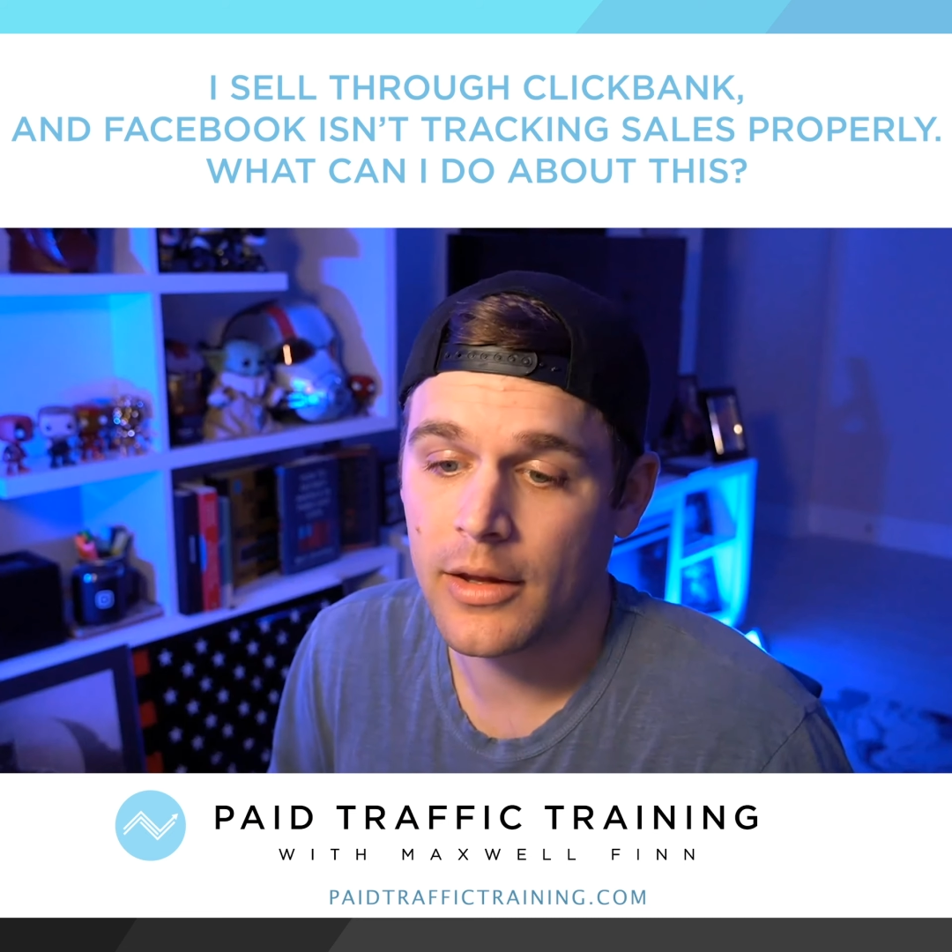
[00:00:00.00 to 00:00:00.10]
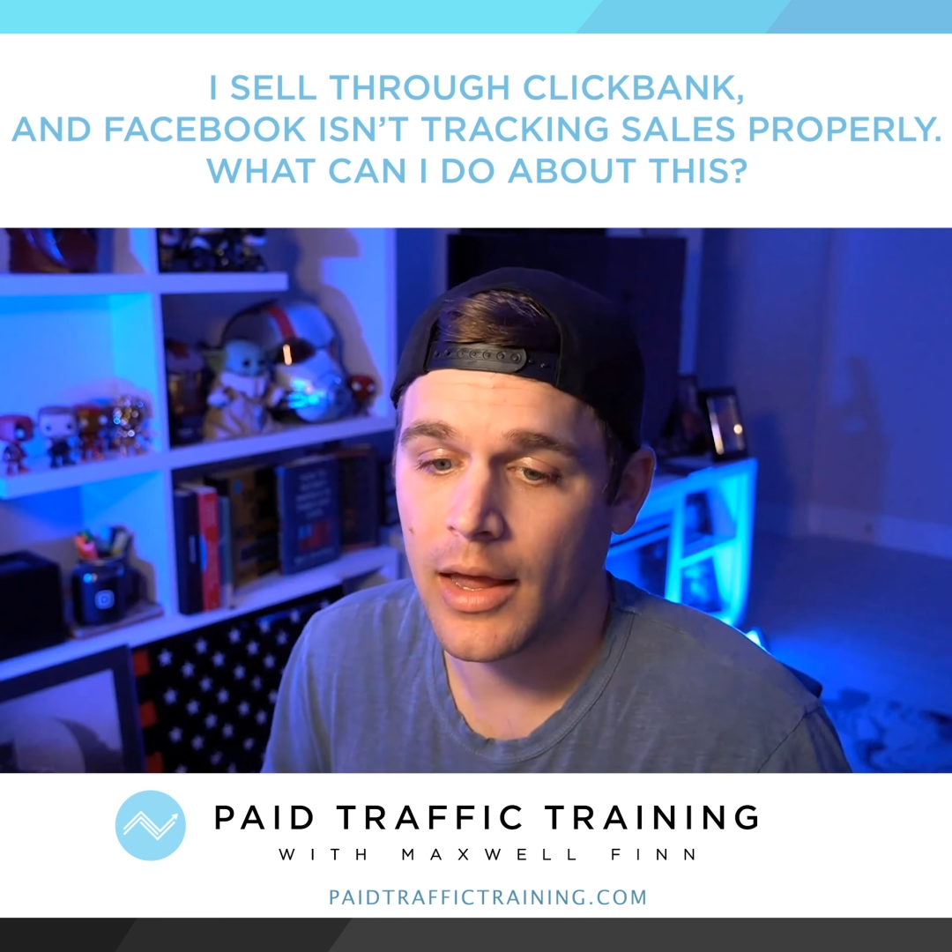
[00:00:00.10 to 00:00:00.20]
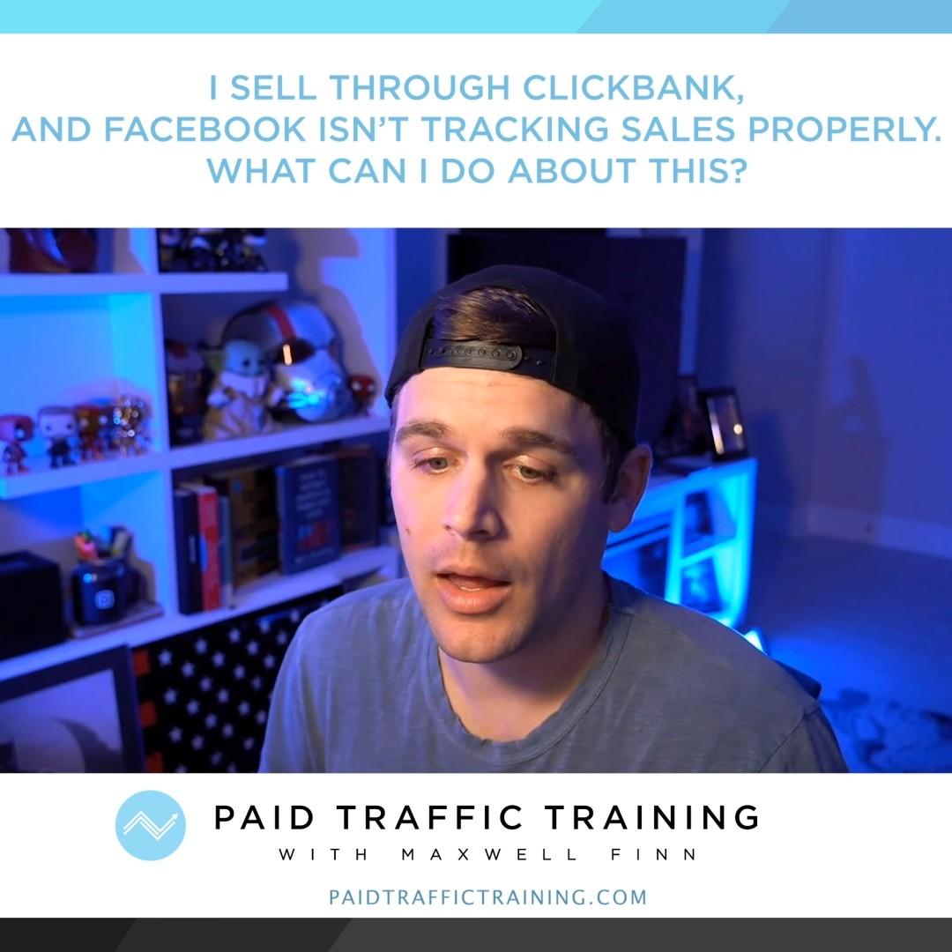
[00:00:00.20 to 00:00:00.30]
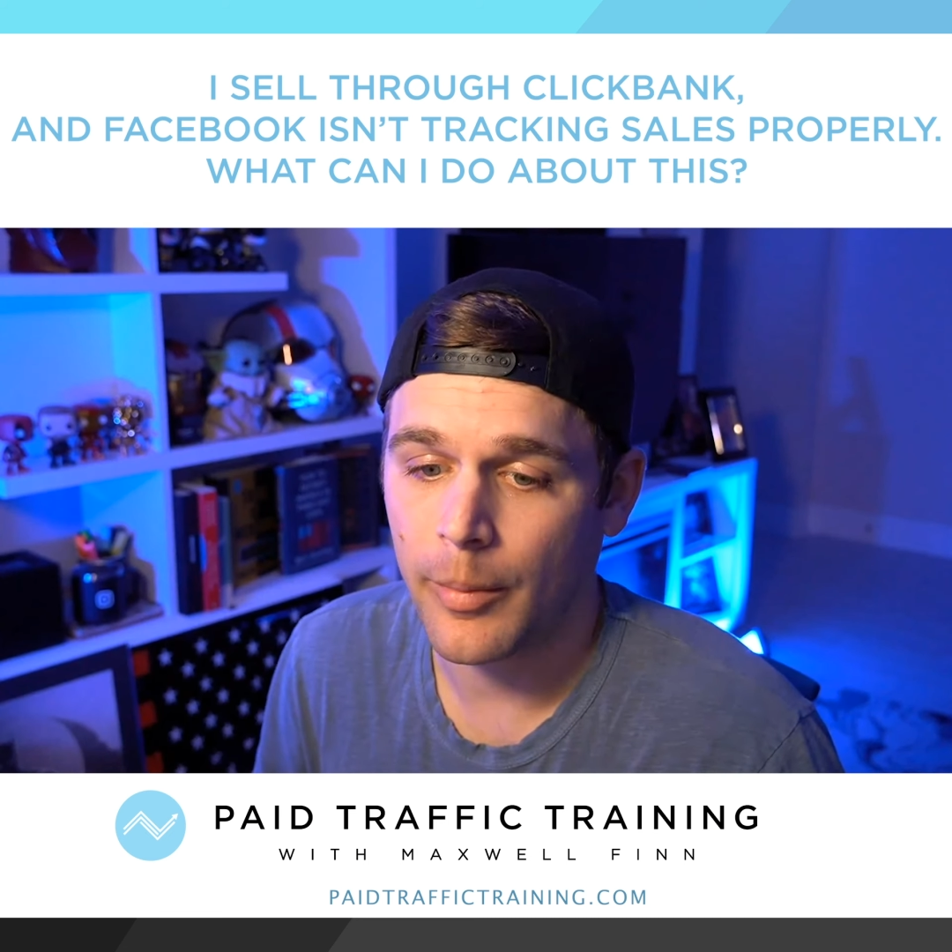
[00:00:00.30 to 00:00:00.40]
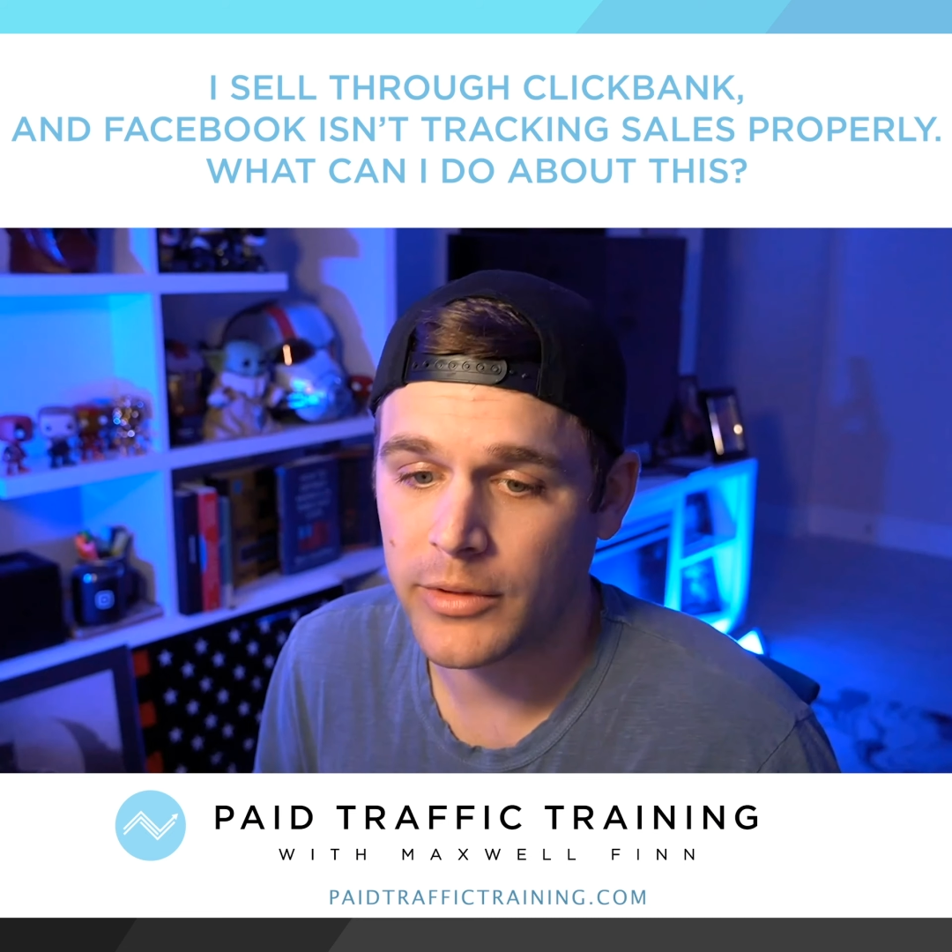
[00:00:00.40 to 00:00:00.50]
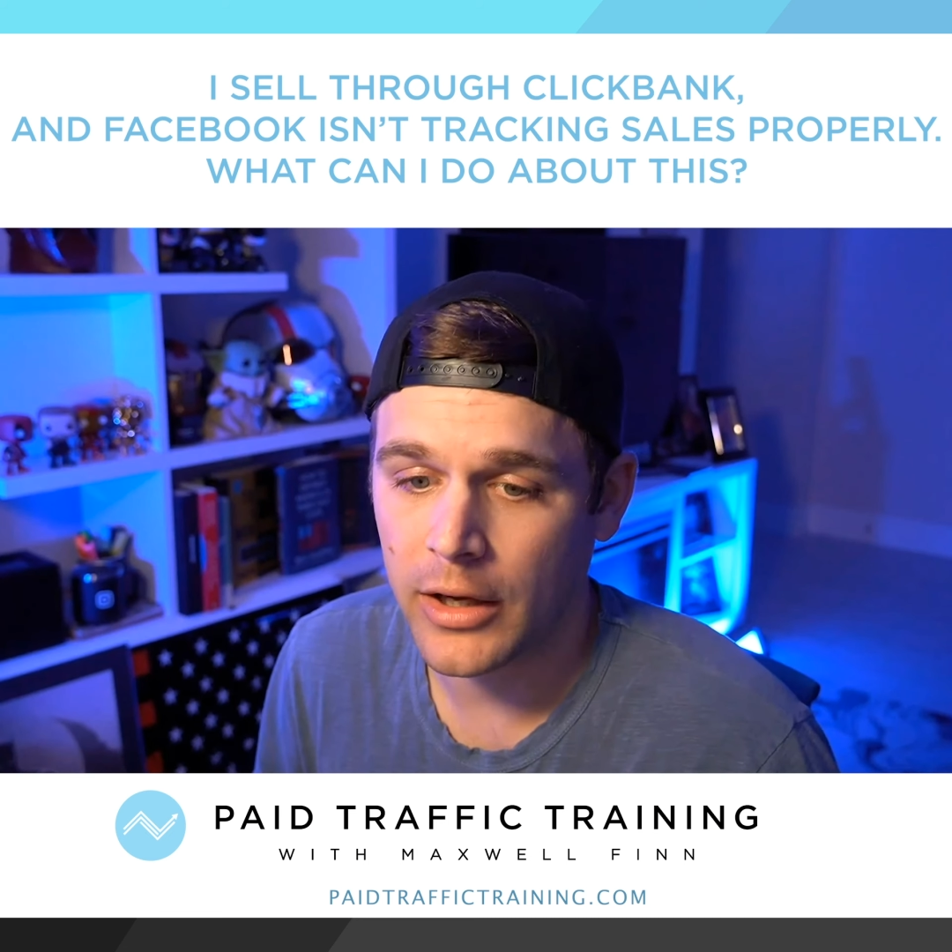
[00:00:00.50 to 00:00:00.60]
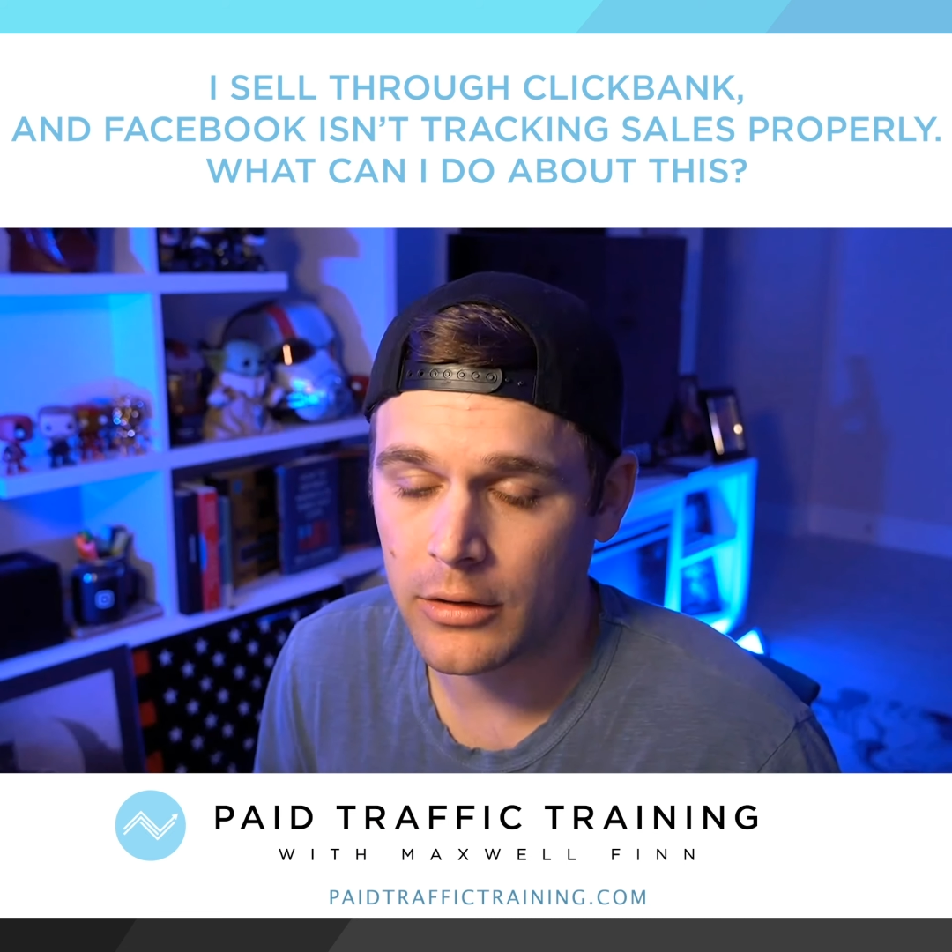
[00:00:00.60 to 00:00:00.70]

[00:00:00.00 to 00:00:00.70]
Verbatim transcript: um, let